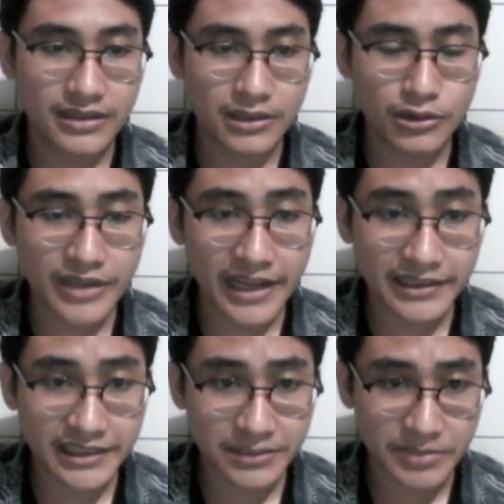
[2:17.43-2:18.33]
Look
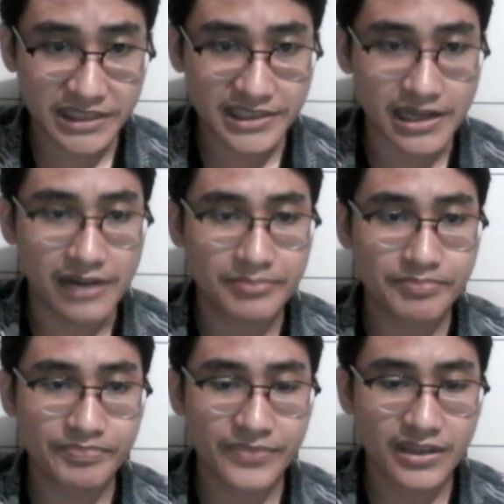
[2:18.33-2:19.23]
at this picture.
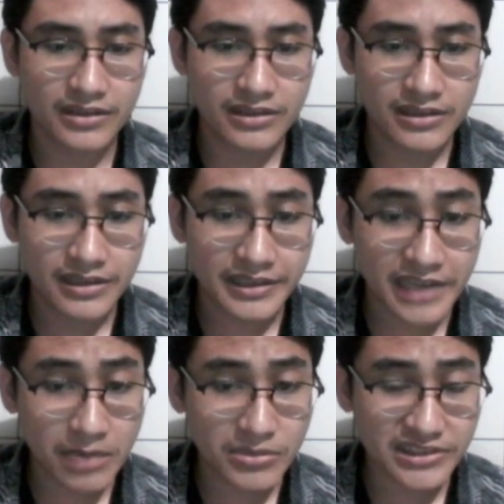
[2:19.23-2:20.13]

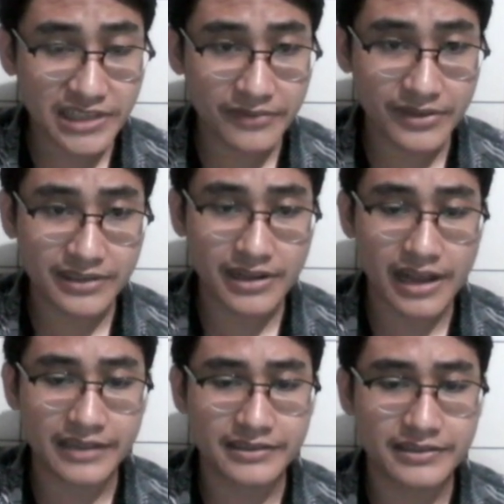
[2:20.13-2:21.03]
Number 7
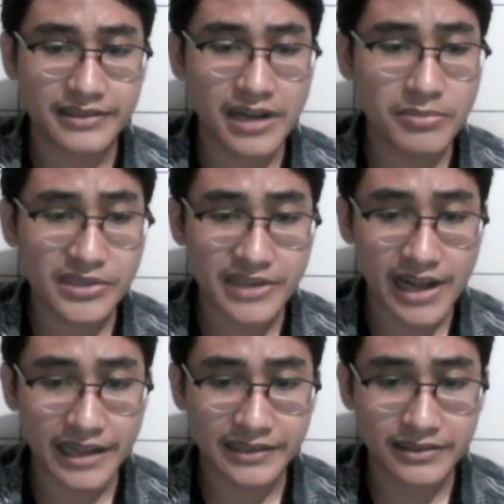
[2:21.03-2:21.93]
and number
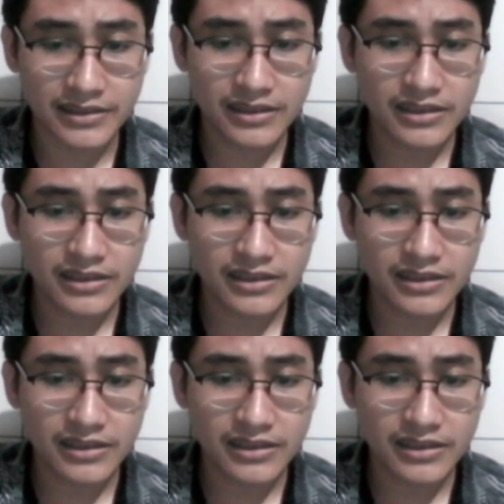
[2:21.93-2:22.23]
9